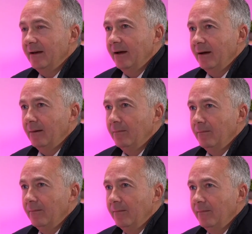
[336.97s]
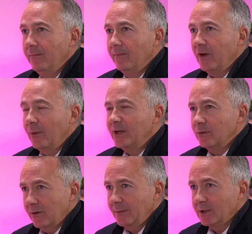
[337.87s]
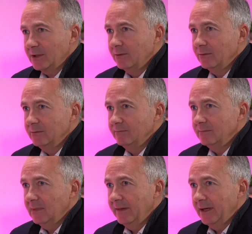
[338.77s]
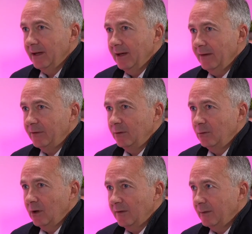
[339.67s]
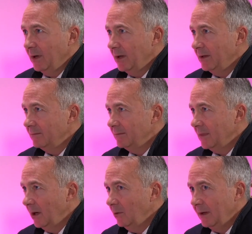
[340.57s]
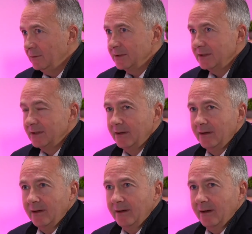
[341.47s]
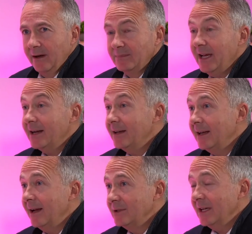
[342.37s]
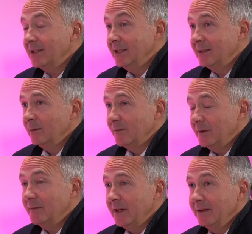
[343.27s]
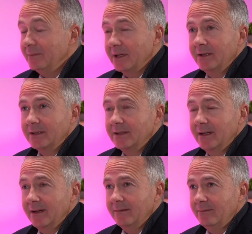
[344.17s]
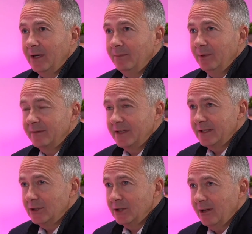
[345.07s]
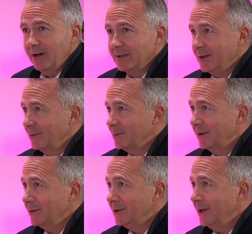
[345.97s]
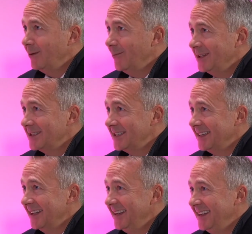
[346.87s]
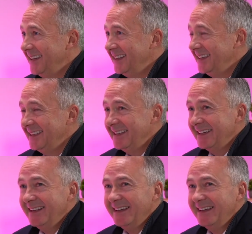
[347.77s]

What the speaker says: So I went to a grammar school, and then I left school after my O-levels. Technically, I was actually still 15 because my birthday's in July, so I was one of those young ones in the year.